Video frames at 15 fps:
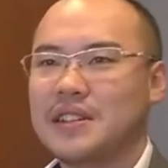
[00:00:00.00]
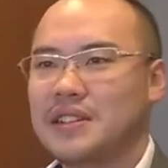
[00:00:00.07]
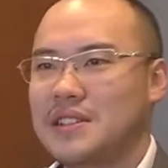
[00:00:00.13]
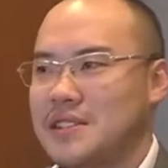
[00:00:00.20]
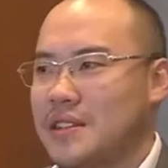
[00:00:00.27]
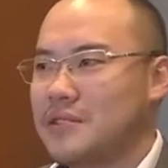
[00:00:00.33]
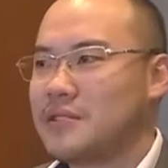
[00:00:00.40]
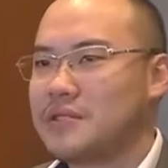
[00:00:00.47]

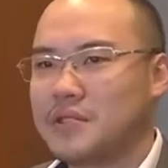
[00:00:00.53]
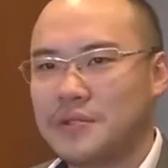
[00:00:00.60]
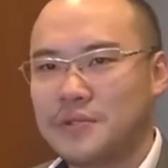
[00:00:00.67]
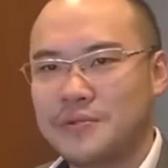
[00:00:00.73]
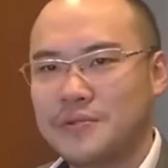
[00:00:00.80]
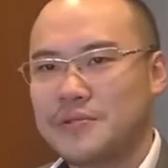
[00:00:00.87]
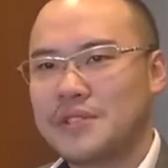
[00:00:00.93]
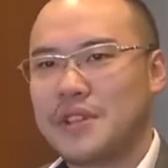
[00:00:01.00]
these are all the
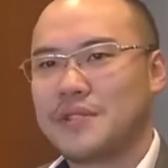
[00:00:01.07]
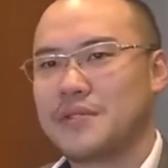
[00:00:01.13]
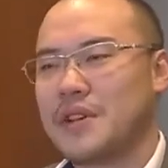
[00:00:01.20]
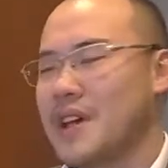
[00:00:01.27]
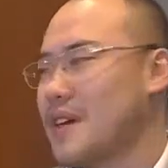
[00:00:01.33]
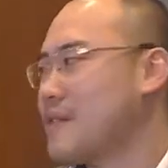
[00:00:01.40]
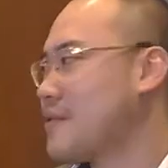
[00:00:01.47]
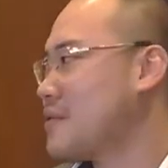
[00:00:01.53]
tools that you
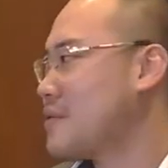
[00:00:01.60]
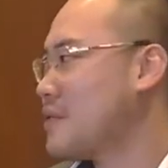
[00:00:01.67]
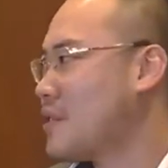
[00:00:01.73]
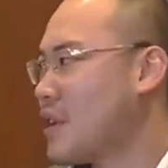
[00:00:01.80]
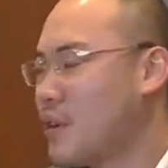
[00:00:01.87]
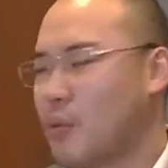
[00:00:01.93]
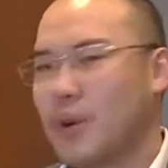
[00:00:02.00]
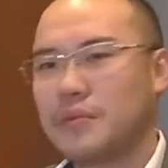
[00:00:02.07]
have.
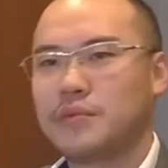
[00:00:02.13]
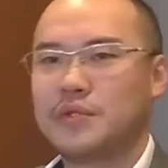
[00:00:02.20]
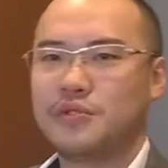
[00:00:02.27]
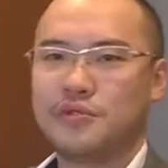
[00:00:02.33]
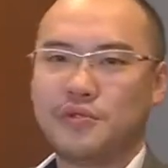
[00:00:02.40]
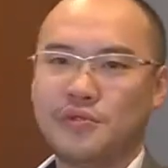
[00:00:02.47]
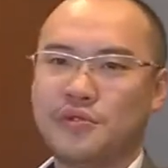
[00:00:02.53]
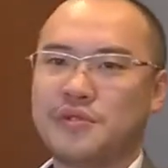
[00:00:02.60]
what would
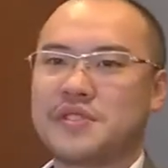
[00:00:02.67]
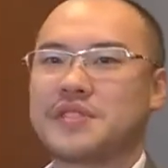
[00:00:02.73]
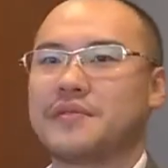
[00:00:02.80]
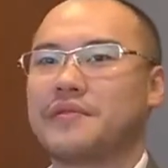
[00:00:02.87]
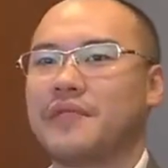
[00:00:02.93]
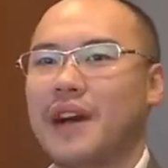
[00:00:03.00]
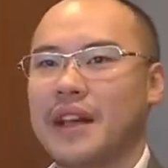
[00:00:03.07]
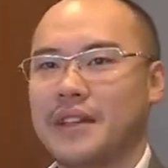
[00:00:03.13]
you do to
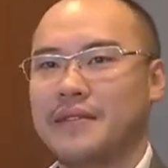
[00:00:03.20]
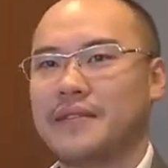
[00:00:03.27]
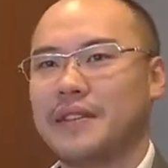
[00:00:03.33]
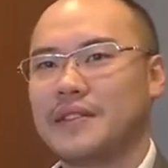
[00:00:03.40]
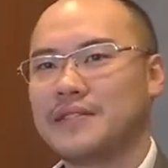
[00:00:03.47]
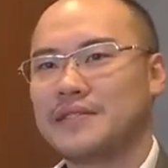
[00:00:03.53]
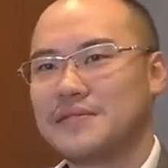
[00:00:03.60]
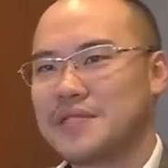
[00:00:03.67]
survive?
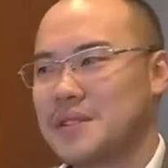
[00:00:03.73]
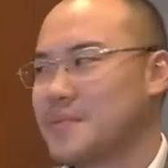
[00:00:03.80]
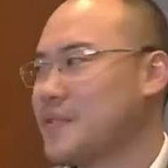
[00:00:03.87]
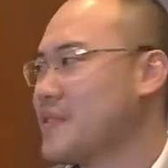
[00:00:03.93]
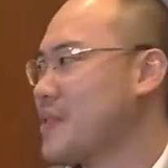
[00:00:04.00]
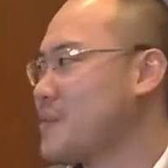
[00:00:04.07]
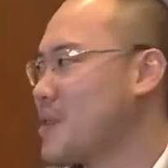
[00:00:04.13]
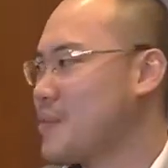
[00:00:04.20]
So some
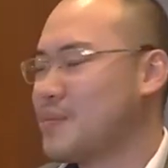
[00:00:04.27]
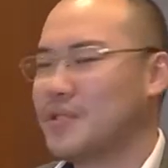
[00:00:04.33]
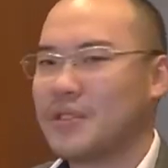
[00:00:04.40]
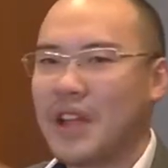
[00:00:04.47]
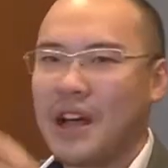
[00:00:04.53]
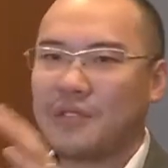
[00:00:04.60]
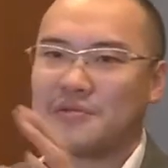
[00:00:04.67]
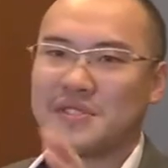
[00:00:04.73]
of them, they
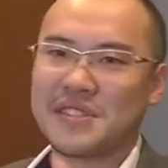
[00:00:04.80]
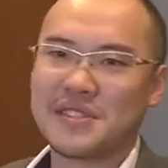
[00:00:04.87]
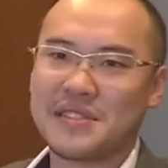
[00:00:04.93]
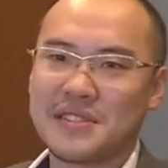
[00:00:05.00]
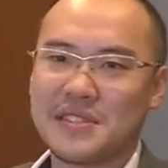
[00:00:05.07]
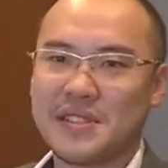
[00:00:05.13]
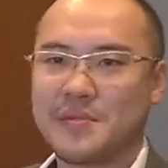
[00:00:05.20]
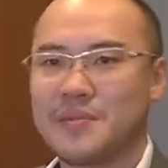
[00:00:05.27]
built
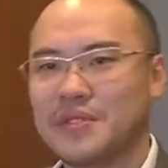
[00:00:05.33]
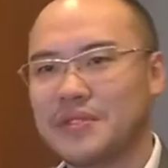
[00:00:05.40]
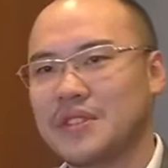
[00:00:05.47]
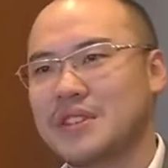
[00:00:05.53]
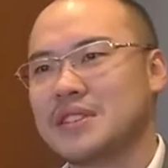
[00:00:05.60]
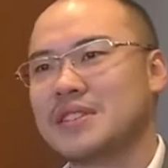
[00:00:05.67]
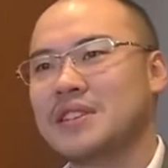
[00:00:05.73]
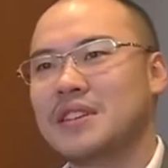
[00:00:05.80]
houses, they built
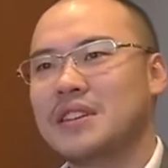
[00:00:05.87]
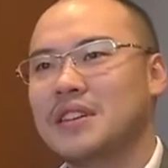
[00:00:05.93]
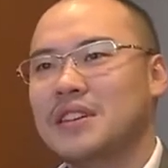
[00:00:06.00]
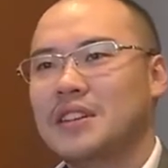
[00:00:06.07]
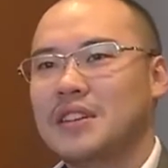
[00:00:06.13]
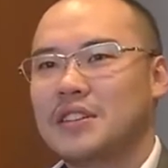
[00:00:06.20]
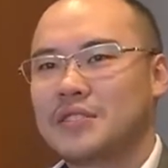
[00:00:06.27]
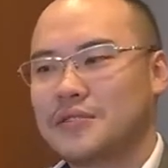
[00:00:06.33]
this.
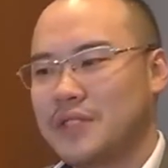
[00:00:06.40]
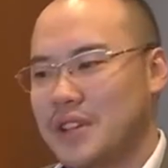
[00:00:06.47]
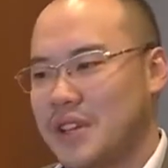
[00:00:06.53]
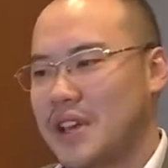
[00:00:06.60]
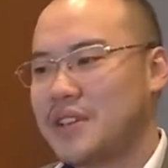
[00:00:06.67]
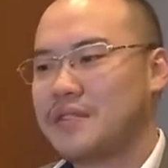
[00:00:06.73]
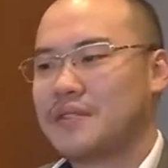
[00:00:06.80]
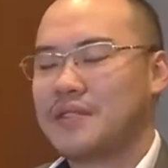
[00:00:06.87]
So at
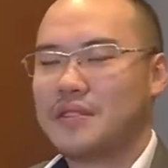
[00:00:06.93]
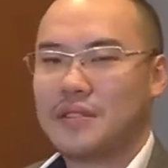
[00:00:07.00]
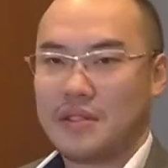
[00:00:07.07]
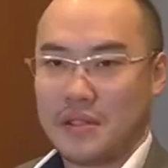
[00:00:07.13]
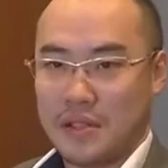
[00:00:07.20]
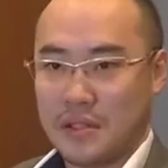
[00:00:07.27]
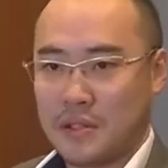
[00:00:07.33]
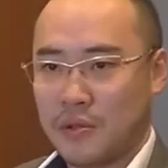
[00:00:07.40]
the end of
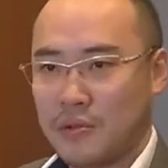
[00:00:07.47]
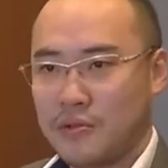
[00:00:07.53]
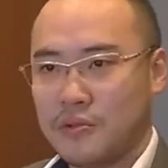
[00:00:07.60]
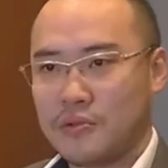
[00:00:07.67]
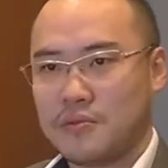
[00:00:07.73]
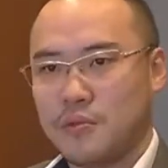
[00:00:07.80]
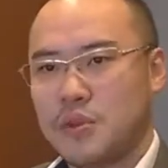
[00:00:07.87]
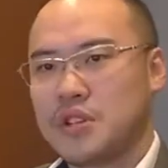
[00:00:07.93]
the
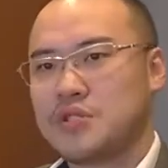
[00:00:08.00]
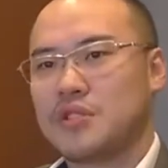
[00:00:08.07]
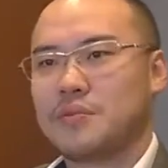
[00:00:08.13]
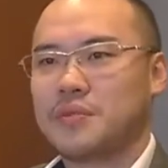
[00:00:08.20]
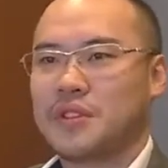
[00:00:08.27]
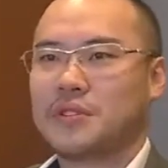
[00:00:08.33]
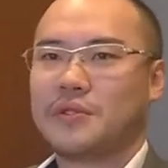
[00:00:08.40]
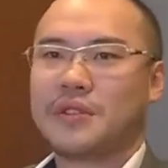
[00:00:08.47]
whole
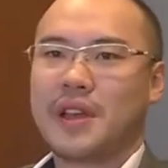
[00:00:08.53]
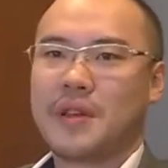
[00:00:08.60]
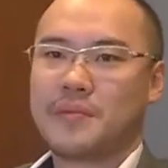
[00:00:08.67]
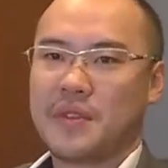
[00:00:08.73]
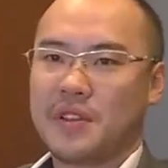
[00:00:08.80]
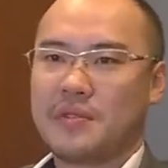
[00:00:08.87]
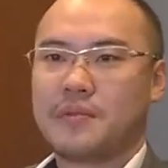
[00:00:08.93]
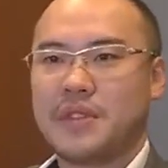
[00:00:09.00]
workshop, we told them,
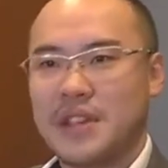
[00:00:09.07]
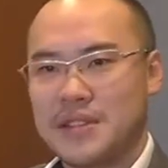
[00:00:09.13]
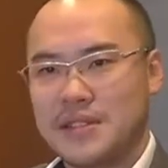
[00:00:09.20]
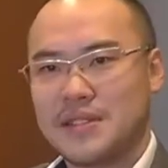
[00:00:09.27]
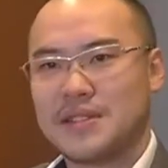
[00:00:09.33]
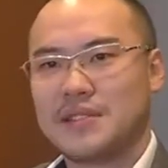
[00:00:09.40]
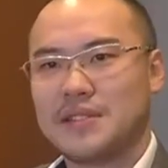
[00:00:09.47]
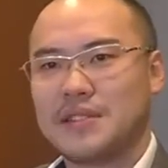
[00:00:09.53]

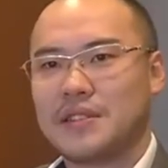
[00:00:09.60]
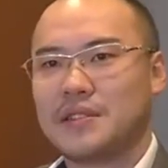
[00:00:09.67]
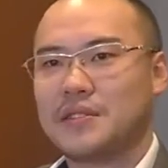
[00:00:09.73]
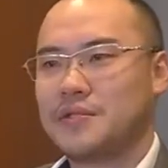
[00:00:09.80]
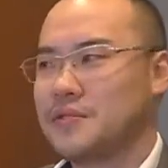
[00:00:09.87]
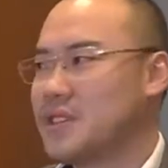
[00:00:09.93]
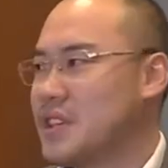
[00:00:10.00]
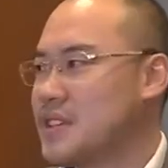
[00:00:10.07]
yes,
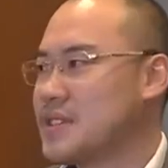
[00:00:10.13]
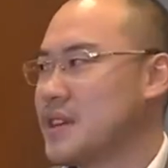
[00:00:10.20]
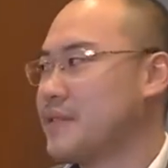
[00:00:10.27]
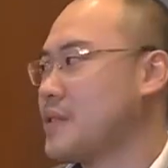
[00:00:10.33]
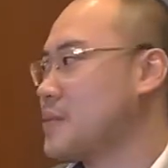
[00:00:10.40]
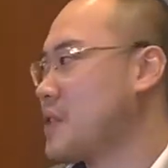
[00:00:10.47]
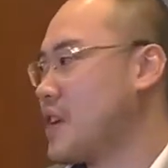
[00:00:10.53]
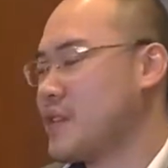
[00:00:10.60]
you kids are
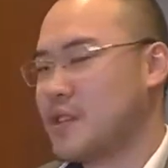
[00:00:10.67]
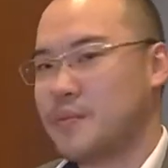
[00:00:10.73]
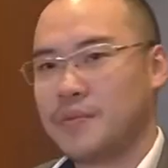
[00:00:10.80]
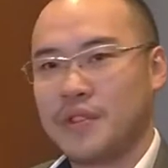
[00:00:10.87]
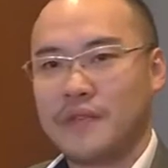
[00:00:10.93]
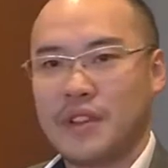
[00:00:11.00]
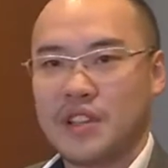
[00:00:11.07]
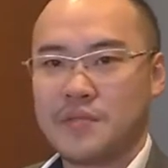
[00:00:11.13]
from the
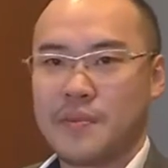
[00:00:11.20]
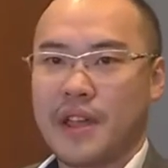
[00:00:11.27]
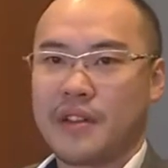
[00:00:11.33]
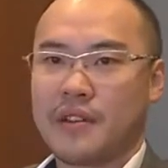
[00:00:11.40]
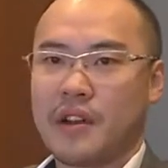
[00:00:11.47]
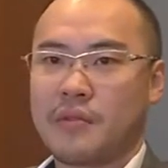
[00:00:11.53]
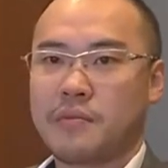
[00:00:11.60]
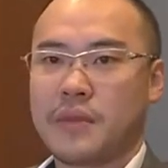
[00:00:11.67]
underprivileged
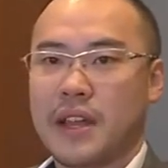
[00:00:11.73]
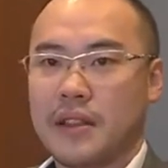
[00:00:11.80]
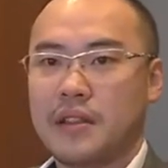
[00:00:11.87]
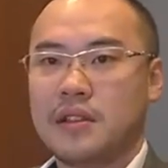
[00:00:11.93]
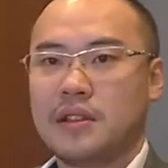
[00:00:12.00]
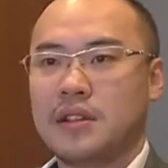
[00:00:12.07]
background, but